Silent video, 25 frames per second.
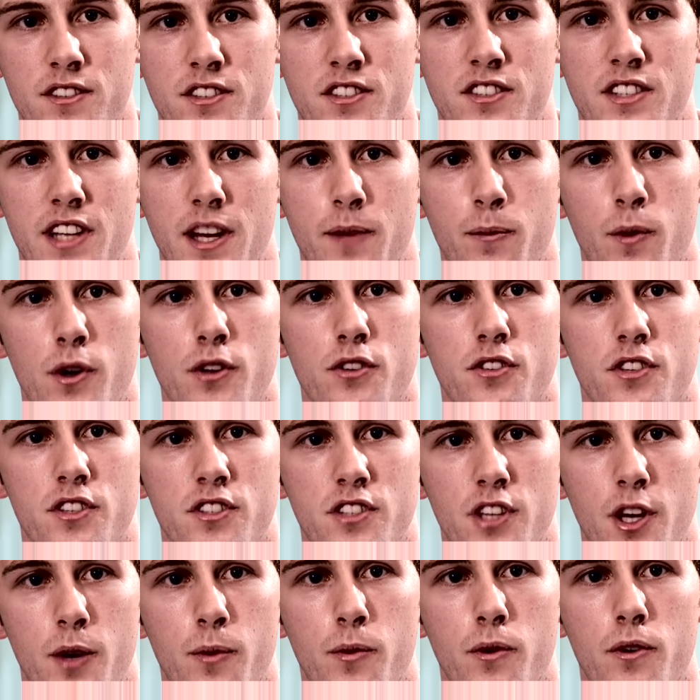understand most of
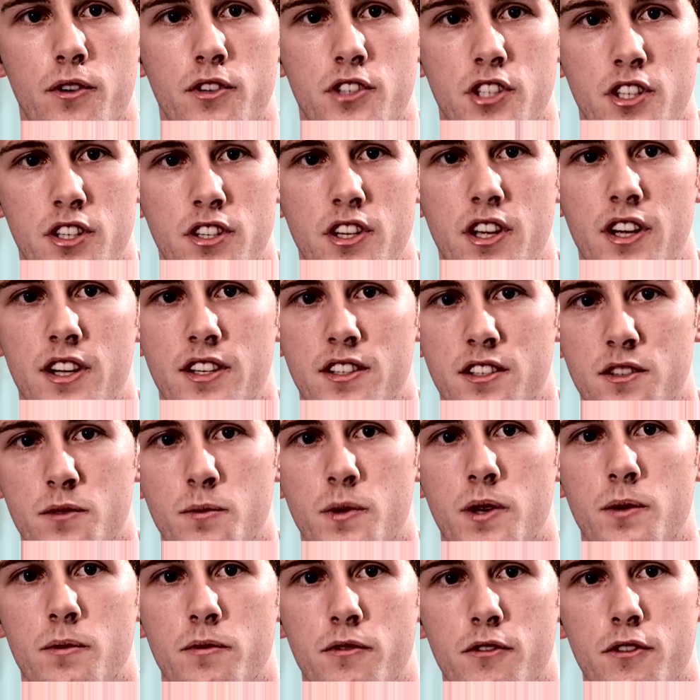the terminology, and yeah, it does
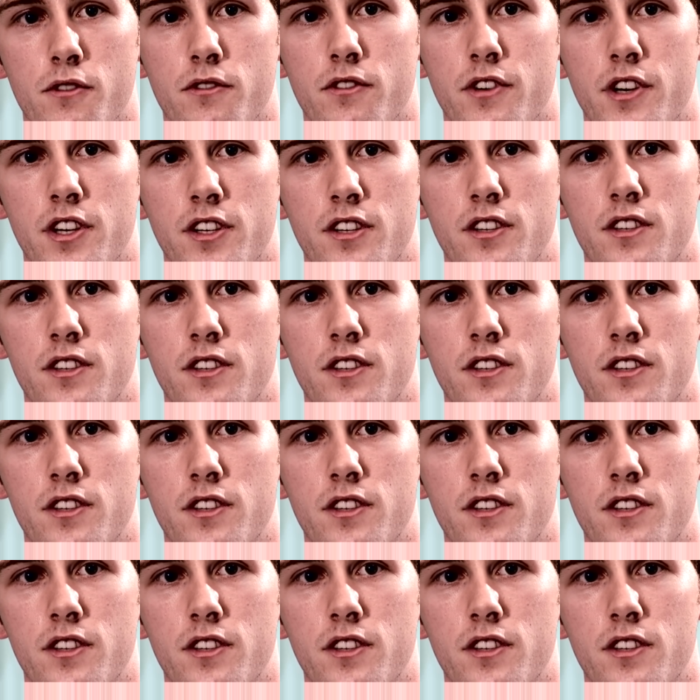make me feel very